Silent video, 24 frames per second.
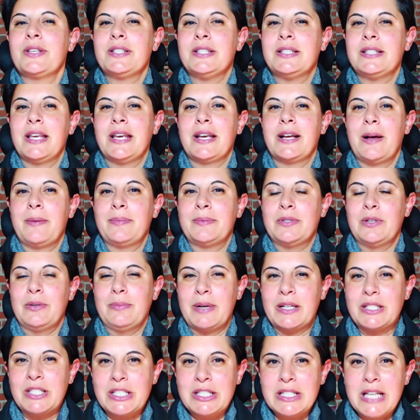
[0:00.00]
to take up too
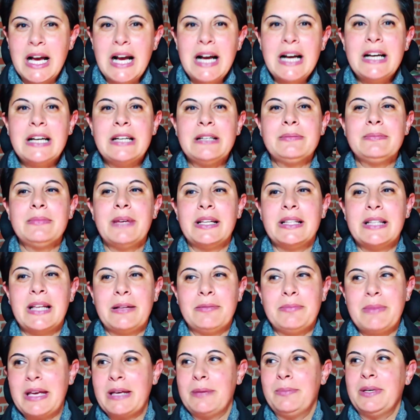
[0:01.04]
much time. And then
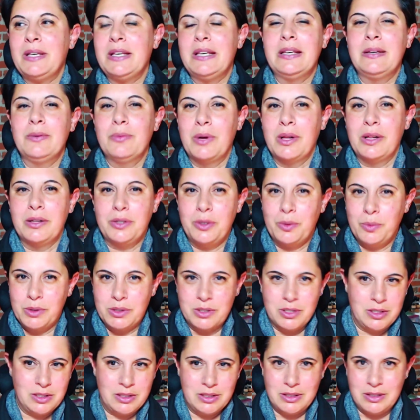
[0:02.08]
maybe, well, you will
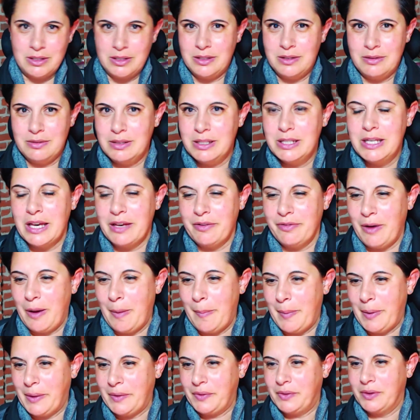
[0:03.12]
just give
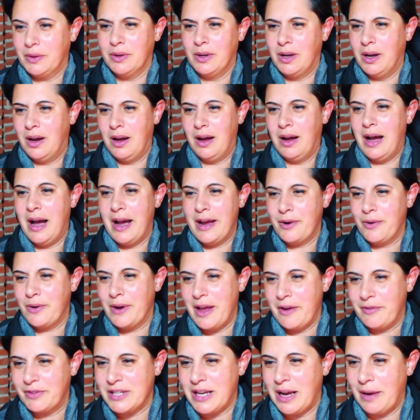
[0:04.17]
up on, I don't
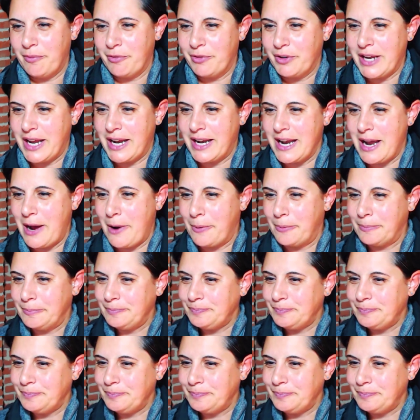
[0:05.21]
have time for that now.